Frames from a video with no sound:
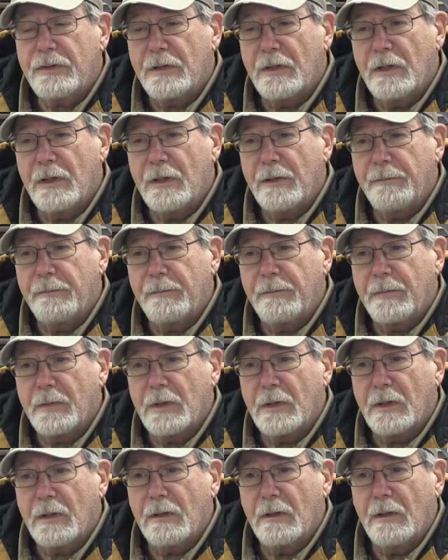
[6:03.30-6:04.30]
A
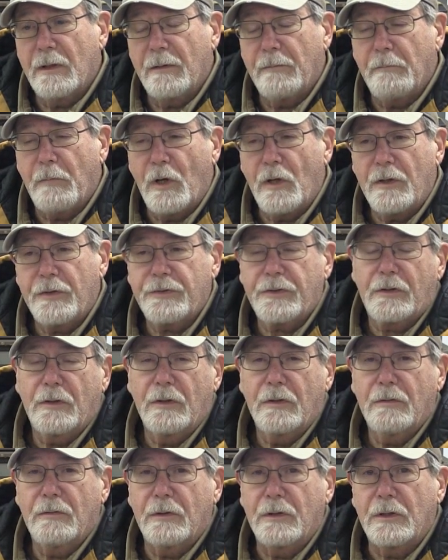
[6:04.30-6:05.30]
ball
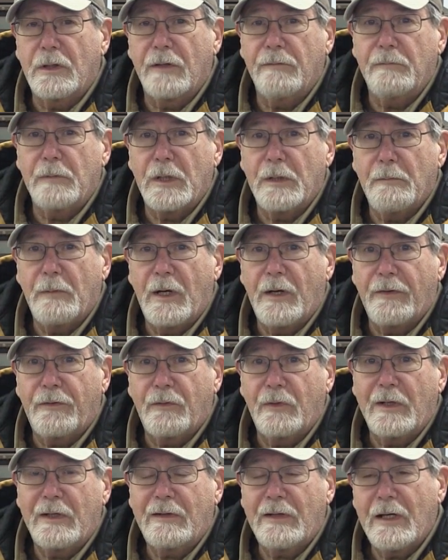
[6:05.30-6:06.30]
screw would give me about
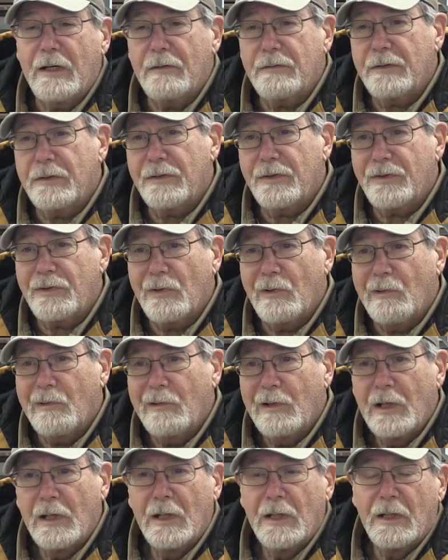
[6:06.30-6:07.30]
3 thousandths. So
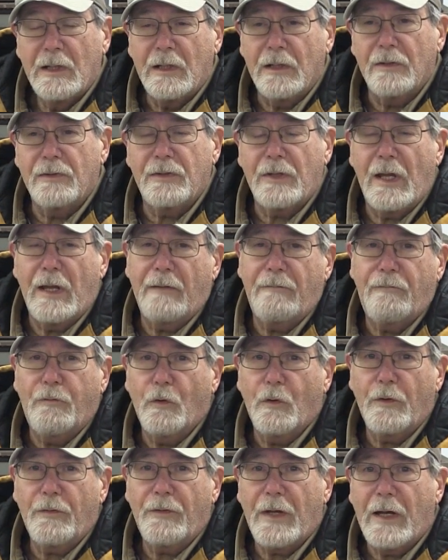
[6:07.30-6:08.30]
is that
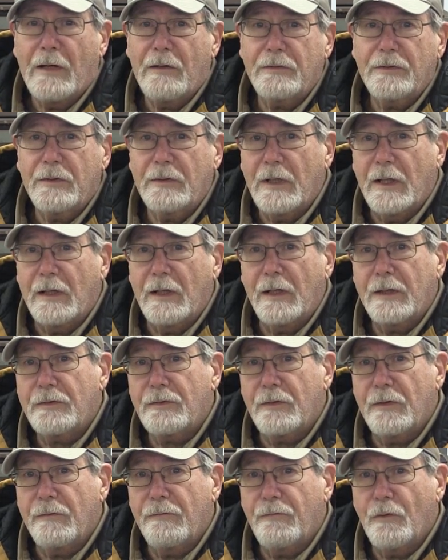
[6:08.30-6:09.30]
4,000, that
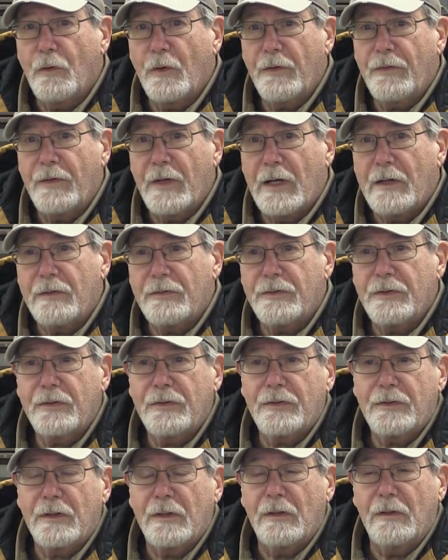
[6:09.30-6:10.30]
extra 4
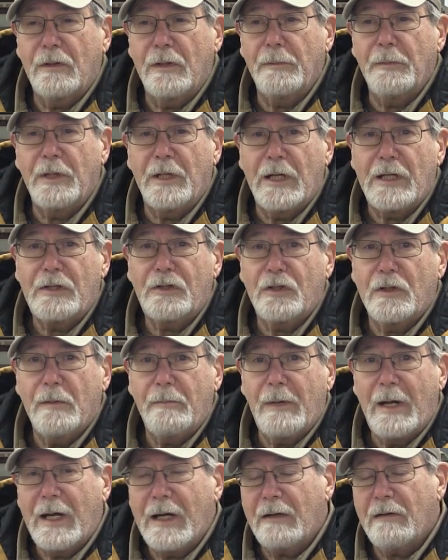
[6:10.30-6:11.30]
thousandths elimination of
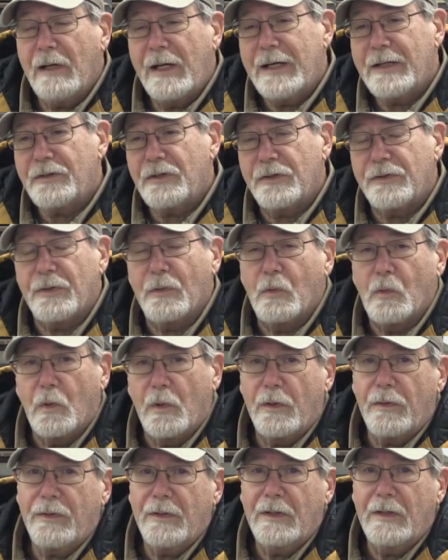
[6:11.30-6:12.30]
backlash, is it
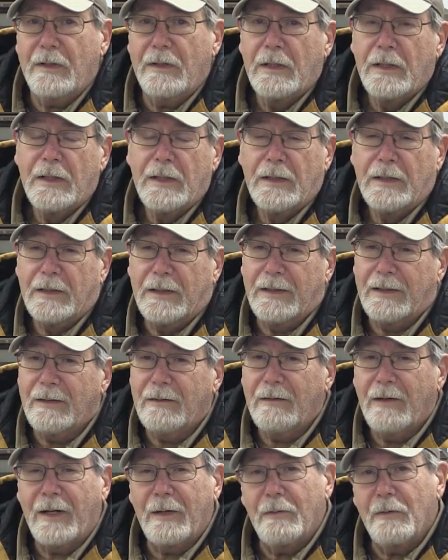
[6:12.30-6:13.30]
worth it? You
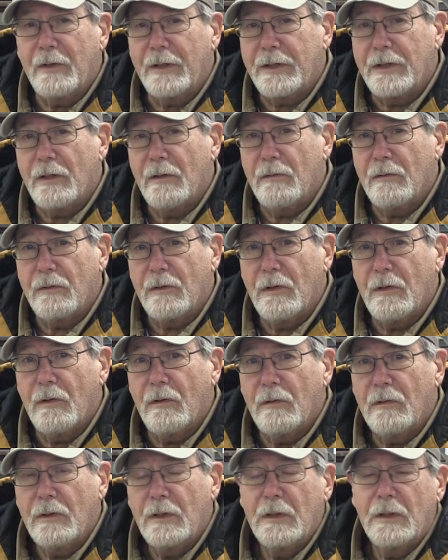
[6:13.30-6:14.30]
know, I really don't
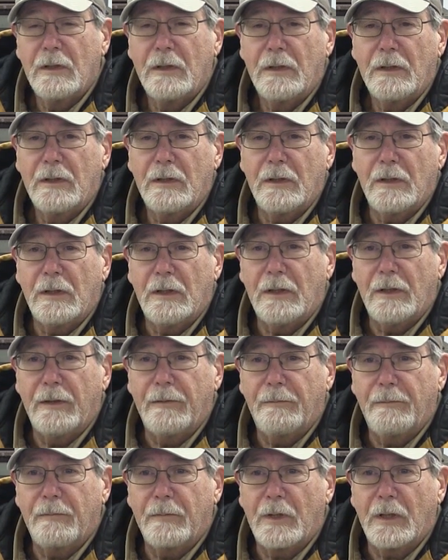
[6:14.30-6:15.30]
know.
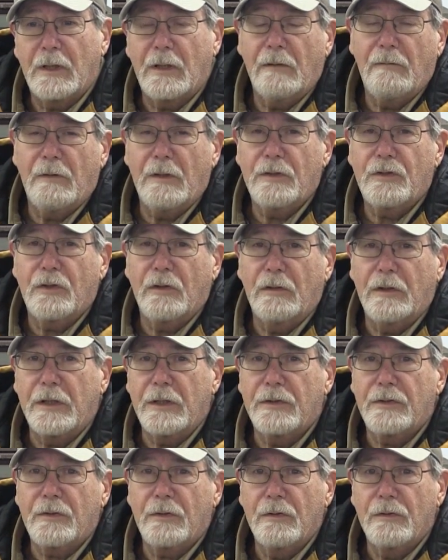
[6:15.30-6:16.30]
The conventional
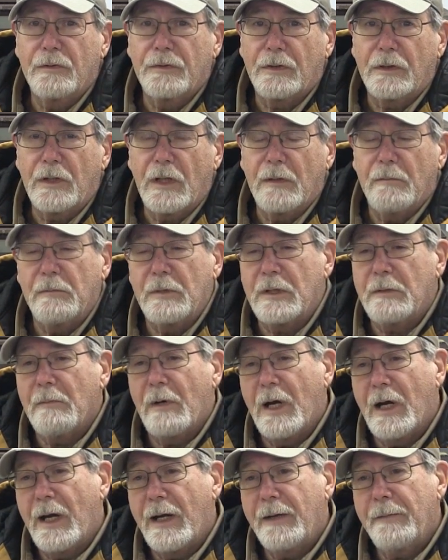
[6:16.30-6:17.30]
lead screws will get me
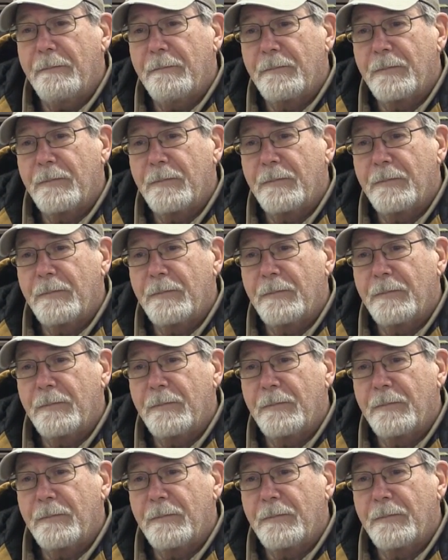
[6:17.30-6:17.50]
by.